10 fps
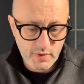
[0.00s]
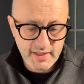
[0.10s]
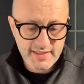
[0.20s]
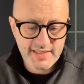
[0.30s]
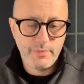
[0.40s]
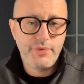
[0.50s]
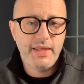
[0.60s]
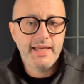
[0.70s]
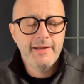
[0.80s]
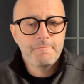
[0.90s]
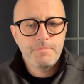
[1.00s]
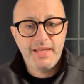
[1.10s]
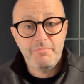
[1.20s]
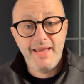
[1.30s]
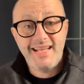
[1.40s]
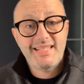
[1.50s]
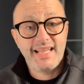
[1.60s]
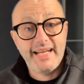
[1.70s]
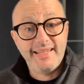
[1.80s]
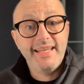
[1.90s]
What is something that makes
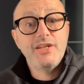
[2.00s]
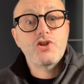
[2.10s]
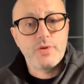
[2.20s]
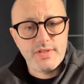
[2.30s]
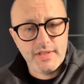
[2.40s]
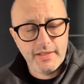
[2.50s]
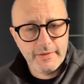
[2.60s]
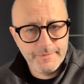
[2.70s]
light interesting?